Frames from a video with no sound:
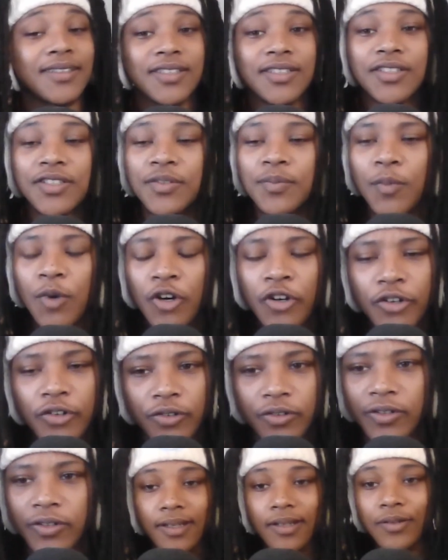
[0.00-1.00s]

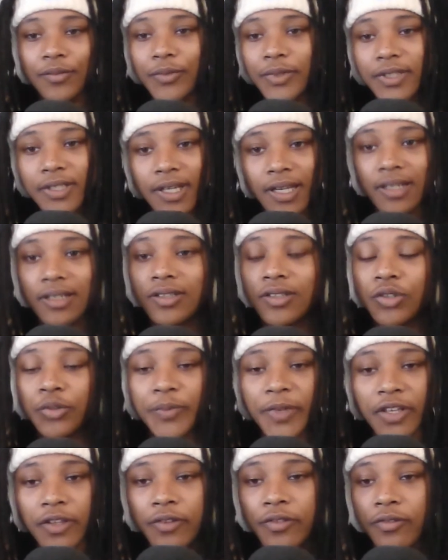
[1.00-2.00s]
smarter. And with that
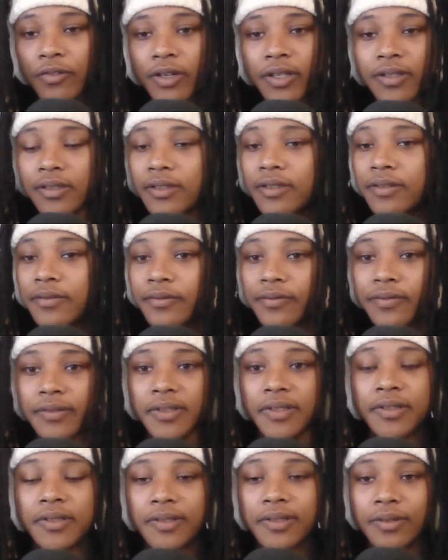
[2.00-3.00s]
looming threat of
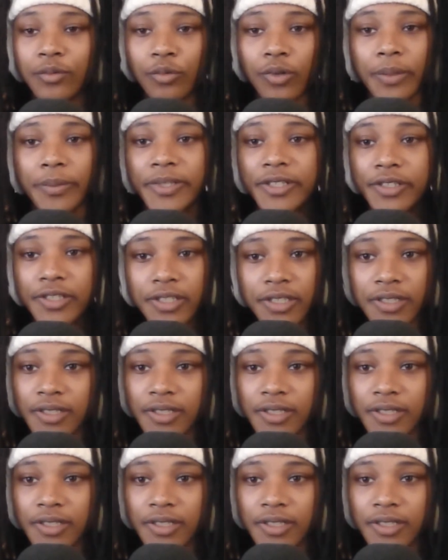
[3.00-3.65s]
webbage,